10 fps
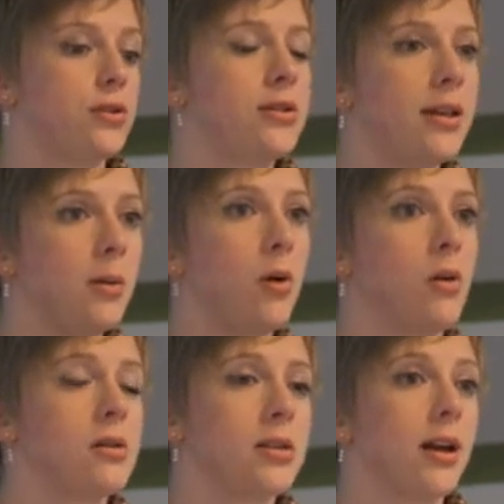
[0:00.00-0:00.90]
The
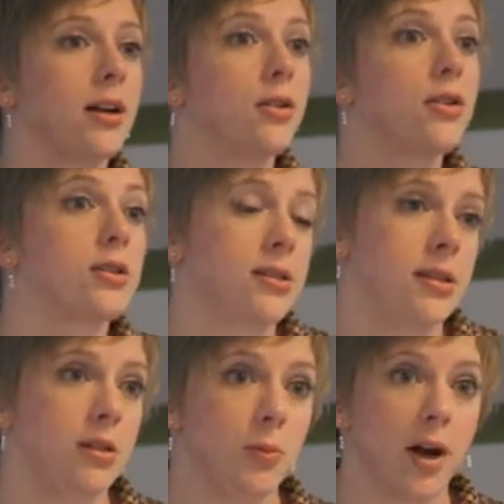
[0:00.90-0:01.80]
tables are not
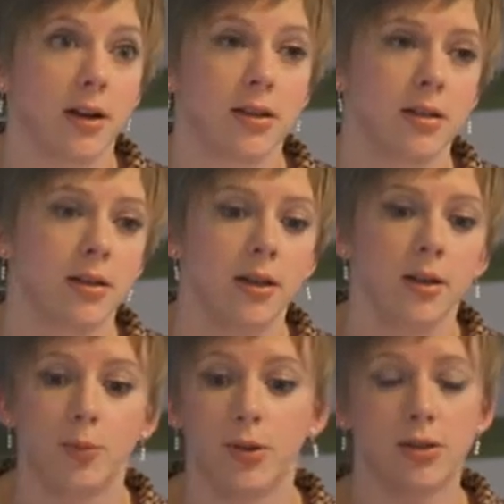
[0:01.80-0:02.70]
CE marked,
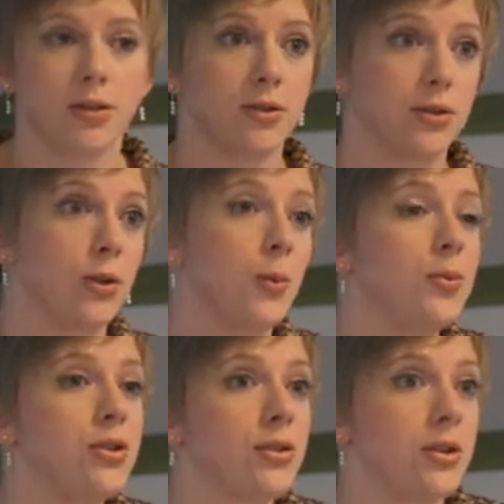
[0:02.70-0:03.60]
but the
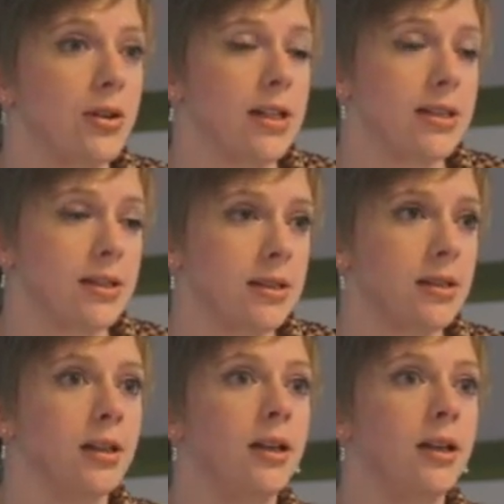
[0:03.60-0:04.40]
computer is.